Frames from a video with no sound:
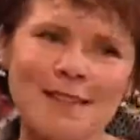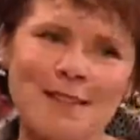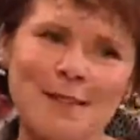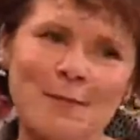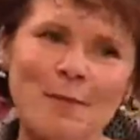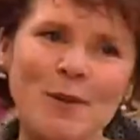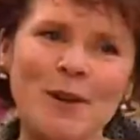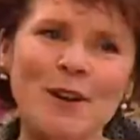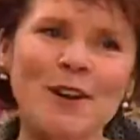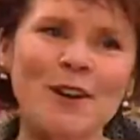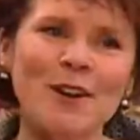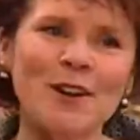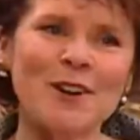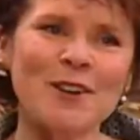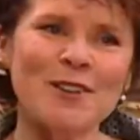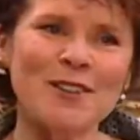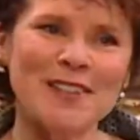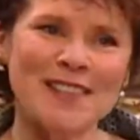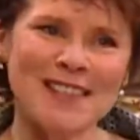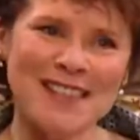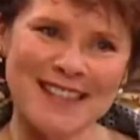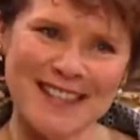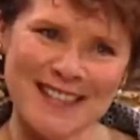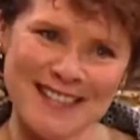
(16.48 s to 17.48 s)
and purr
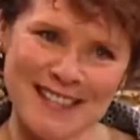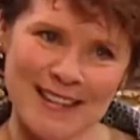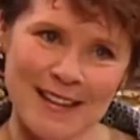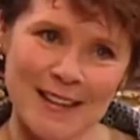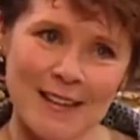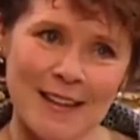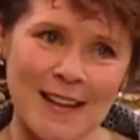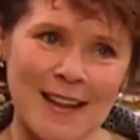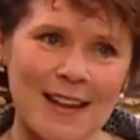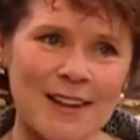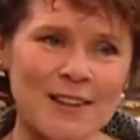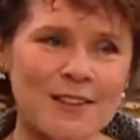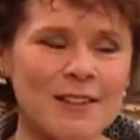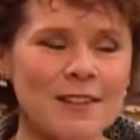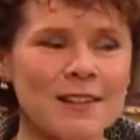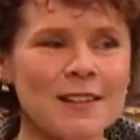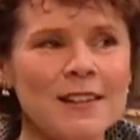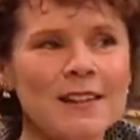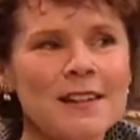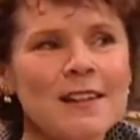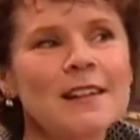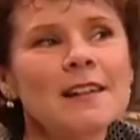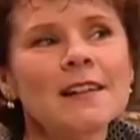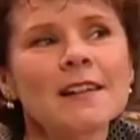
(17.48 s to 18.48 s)
and things like that. And
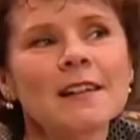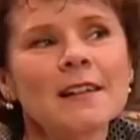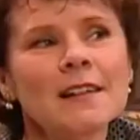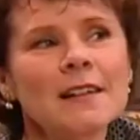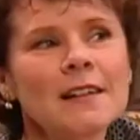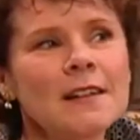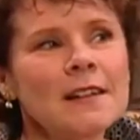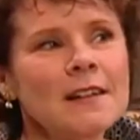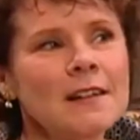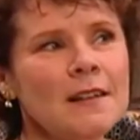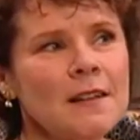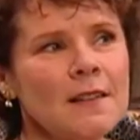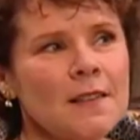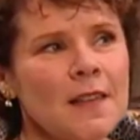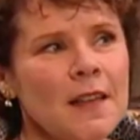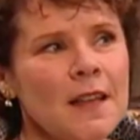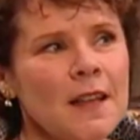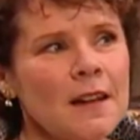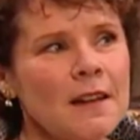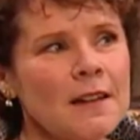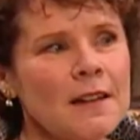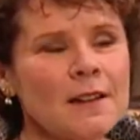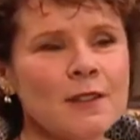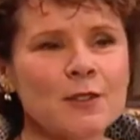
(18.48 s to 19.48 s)

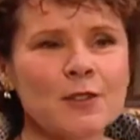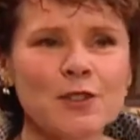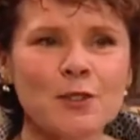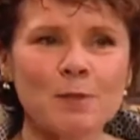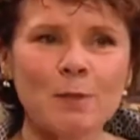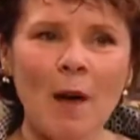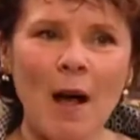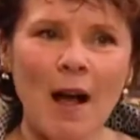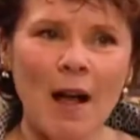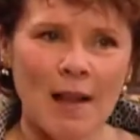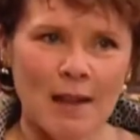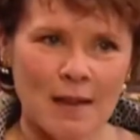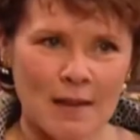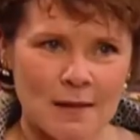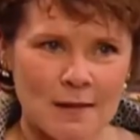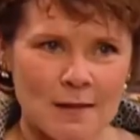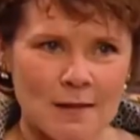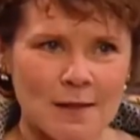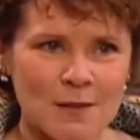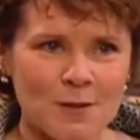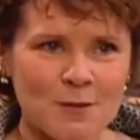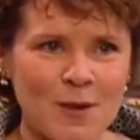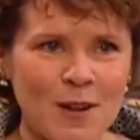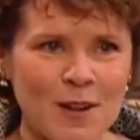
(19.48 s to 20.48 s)
they're little
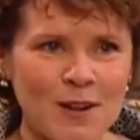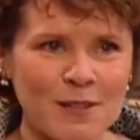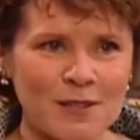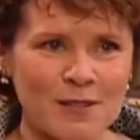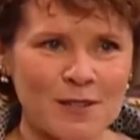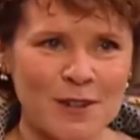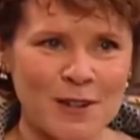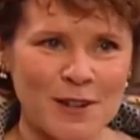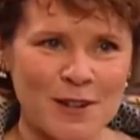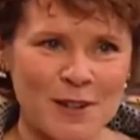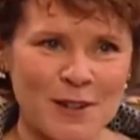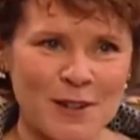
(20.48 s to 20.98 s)
spies as well for